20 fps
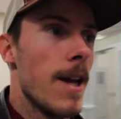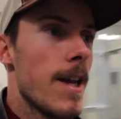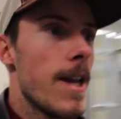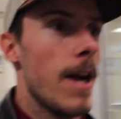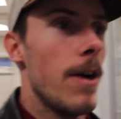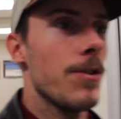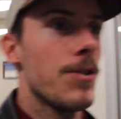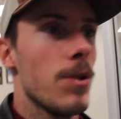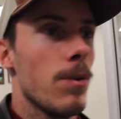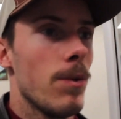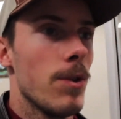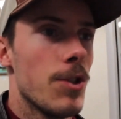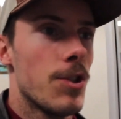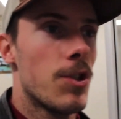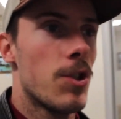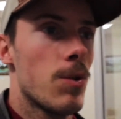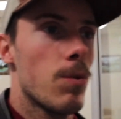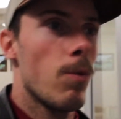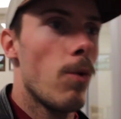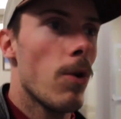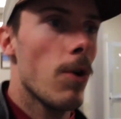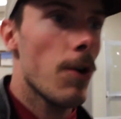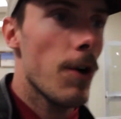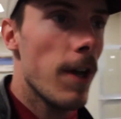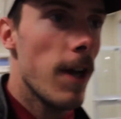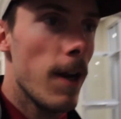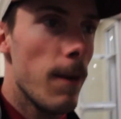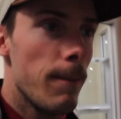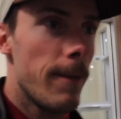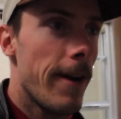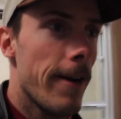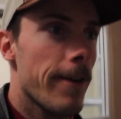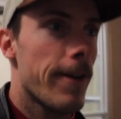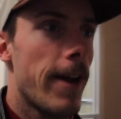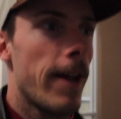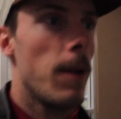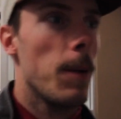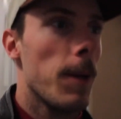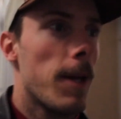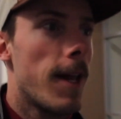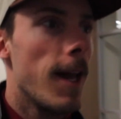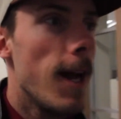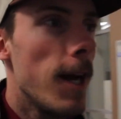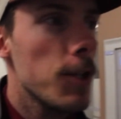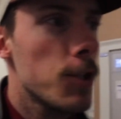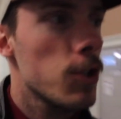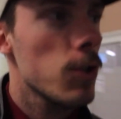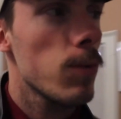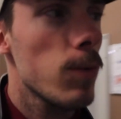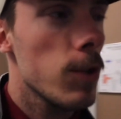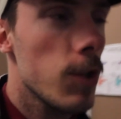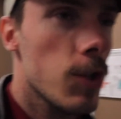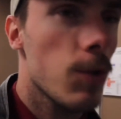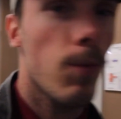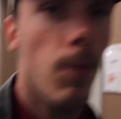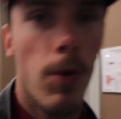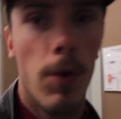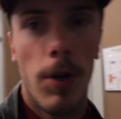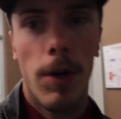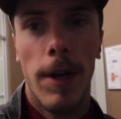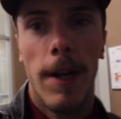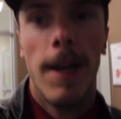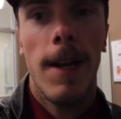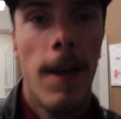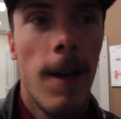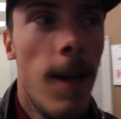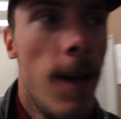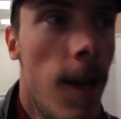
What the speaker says: Council was sworn in. Mayor Gail Catcher was sworn in.